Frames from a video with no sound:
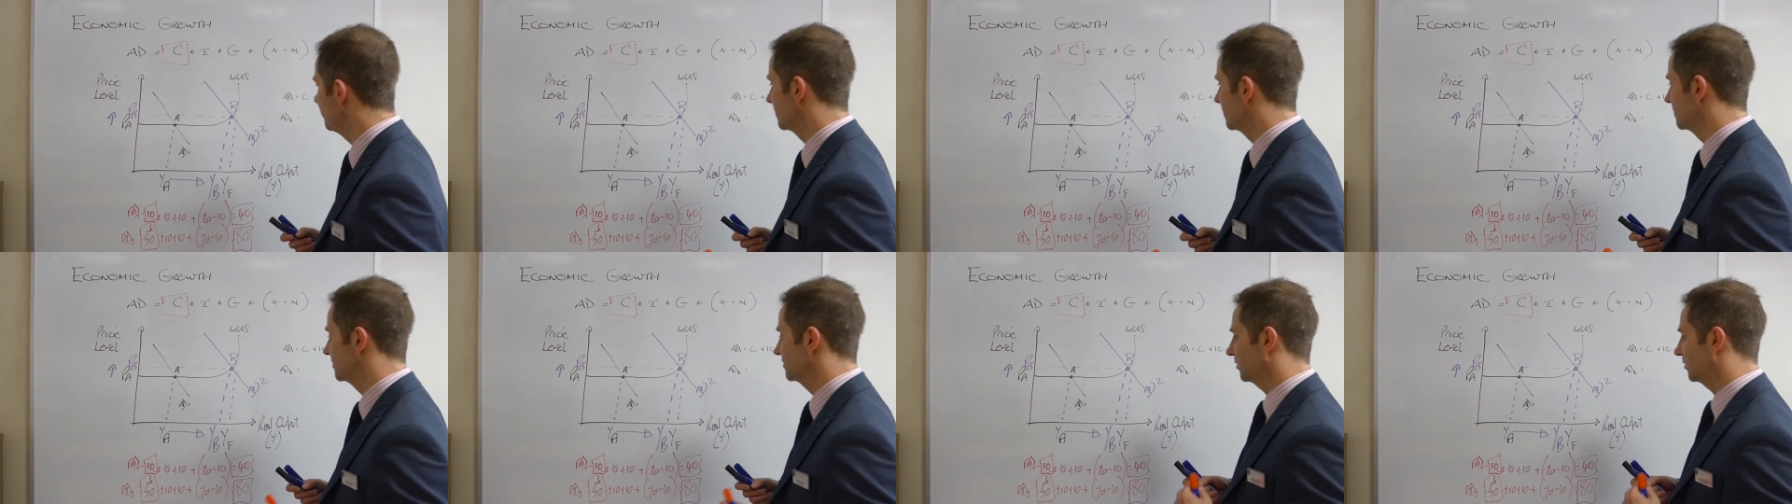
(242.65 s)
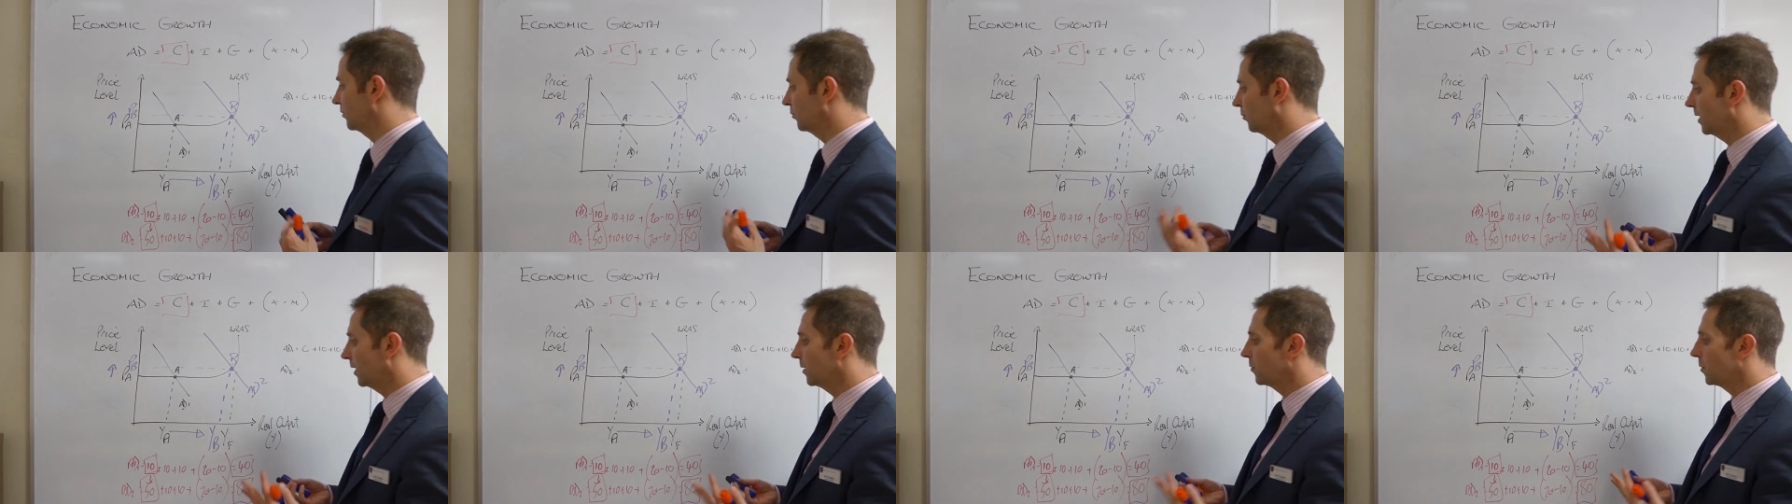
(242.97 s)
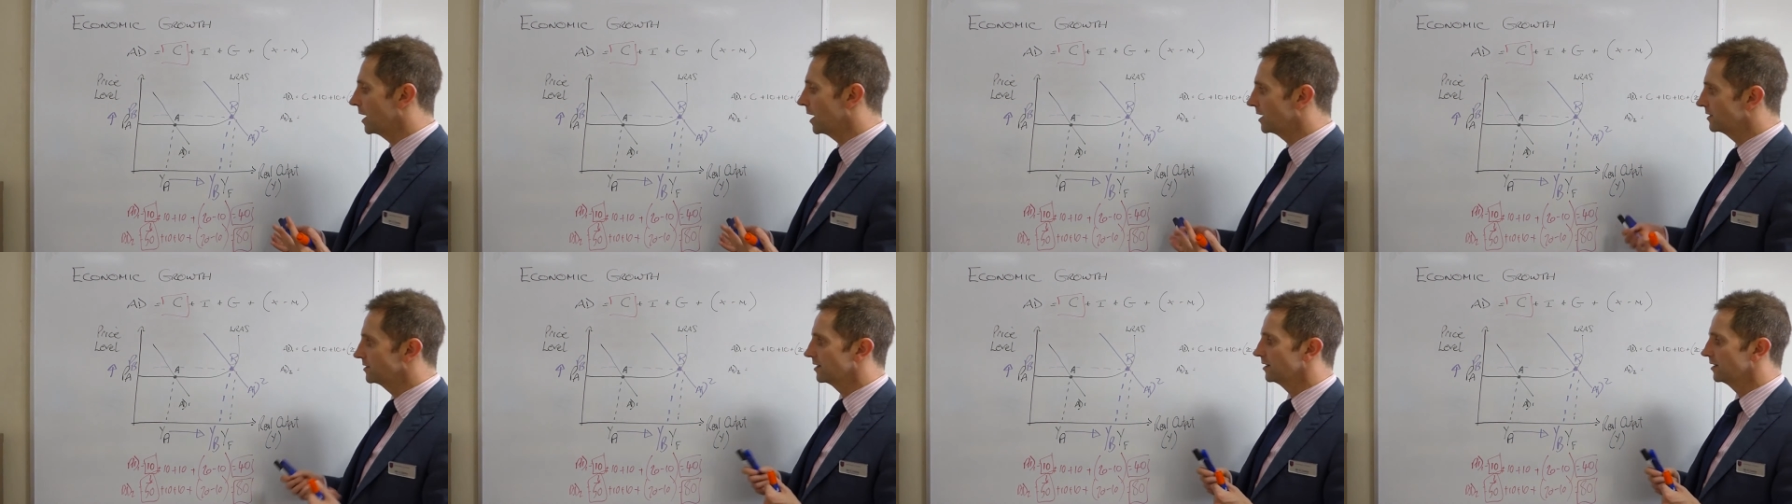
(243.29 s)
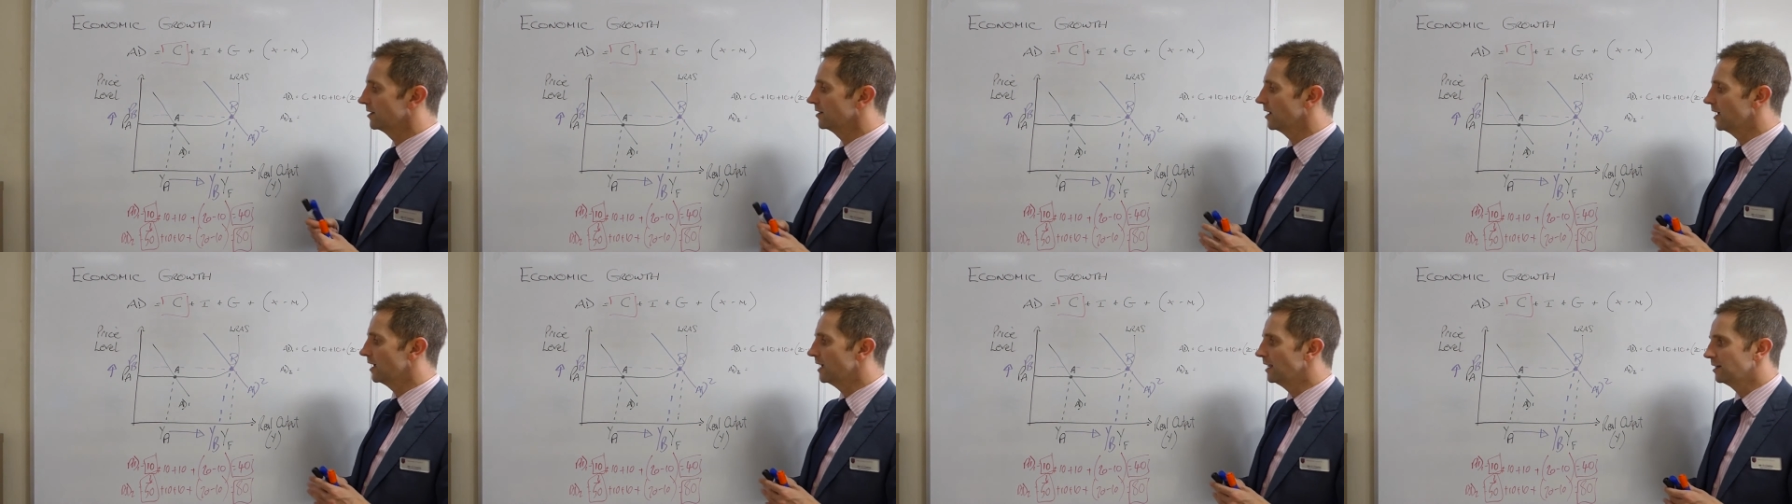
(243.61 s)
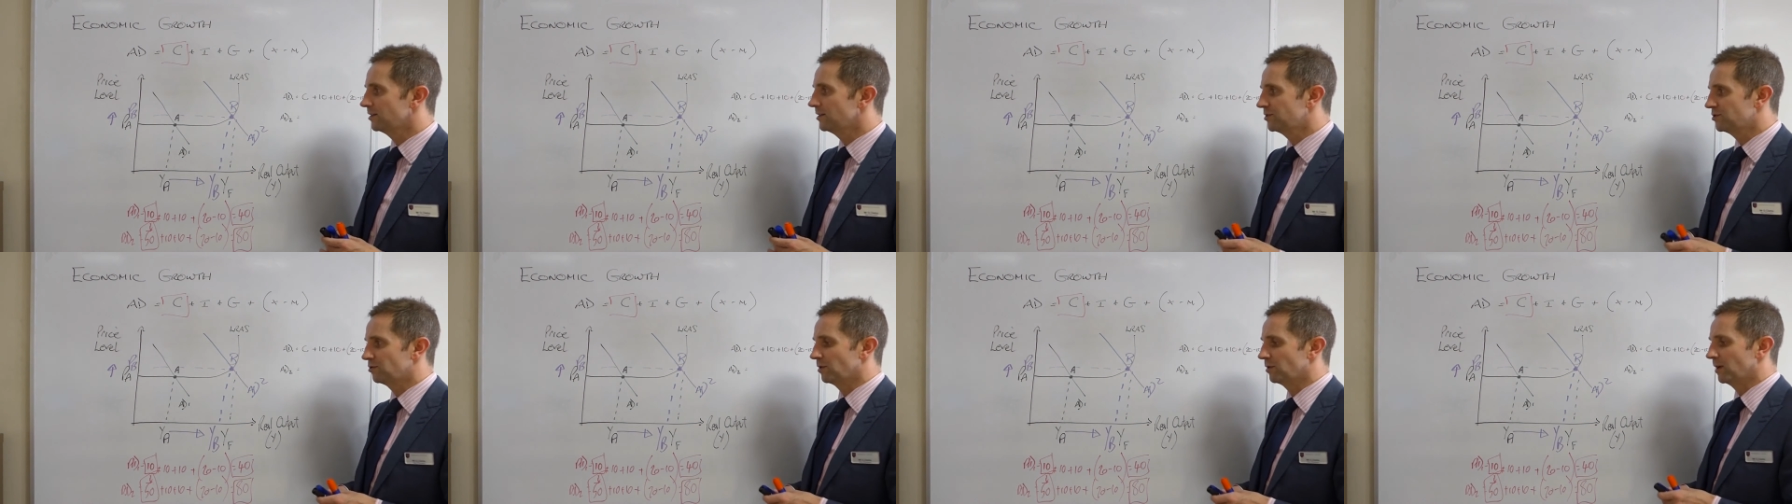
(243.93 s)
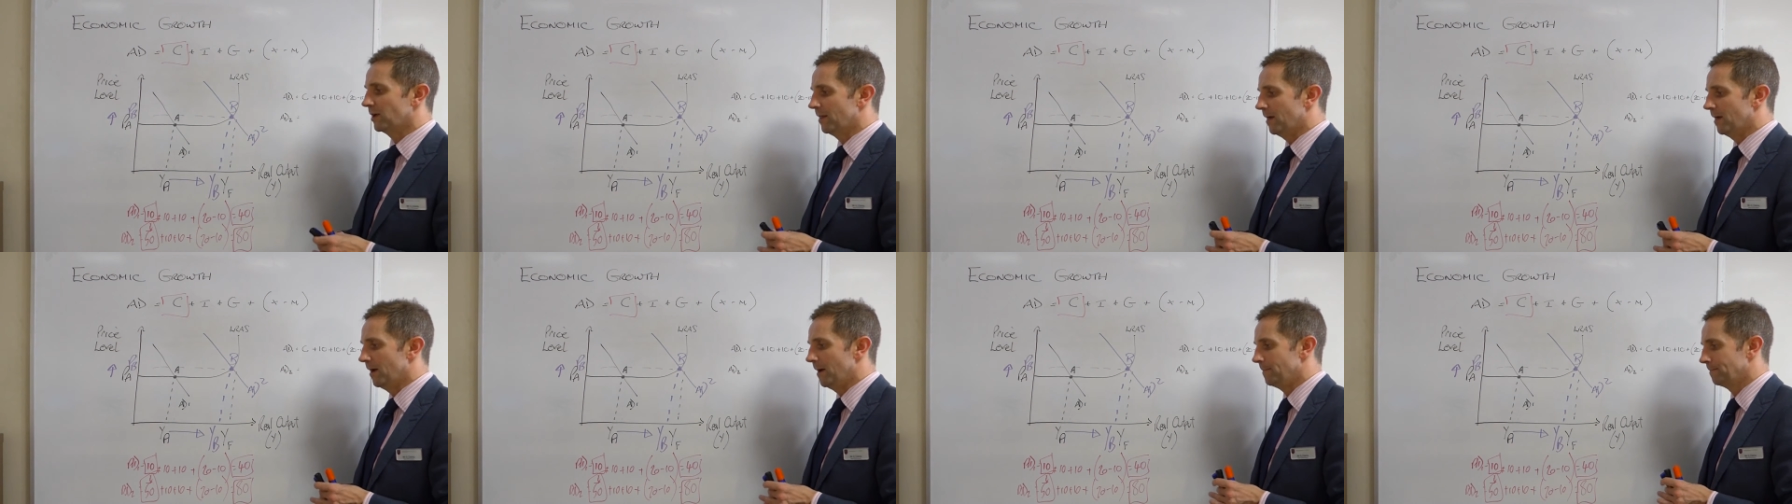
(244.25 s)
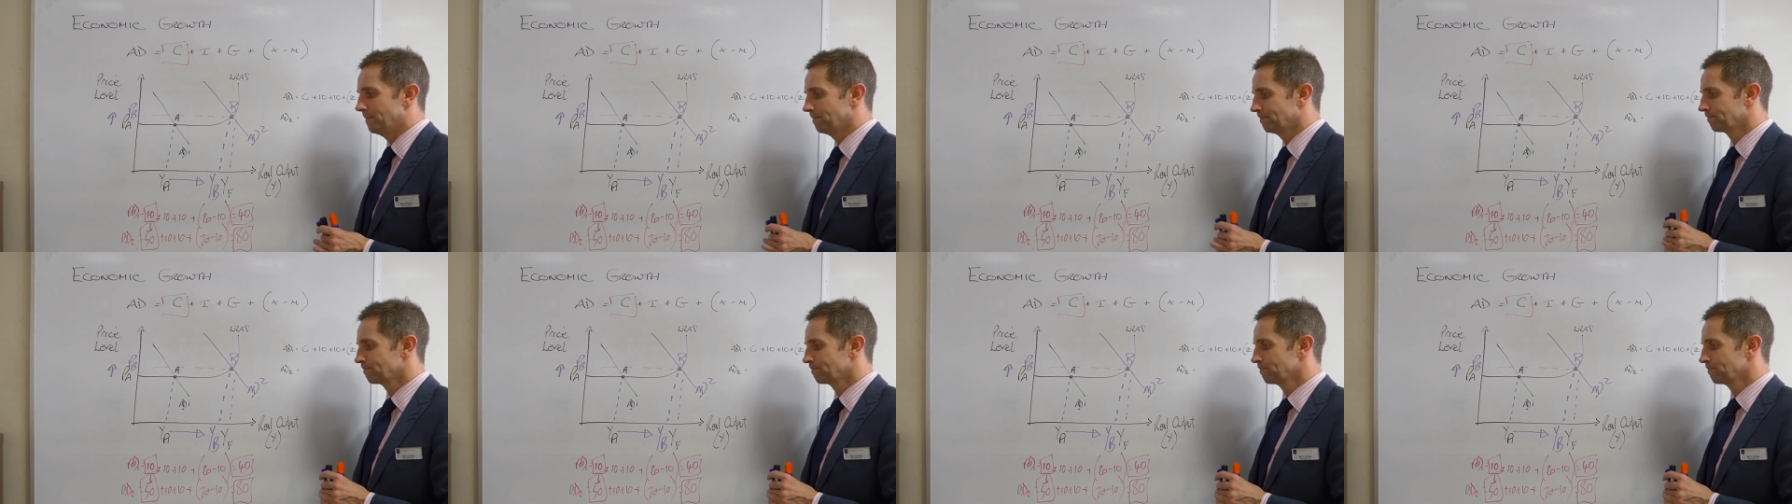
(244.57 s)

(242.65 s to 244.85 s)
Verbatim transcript: but it's a great way to illustrate that.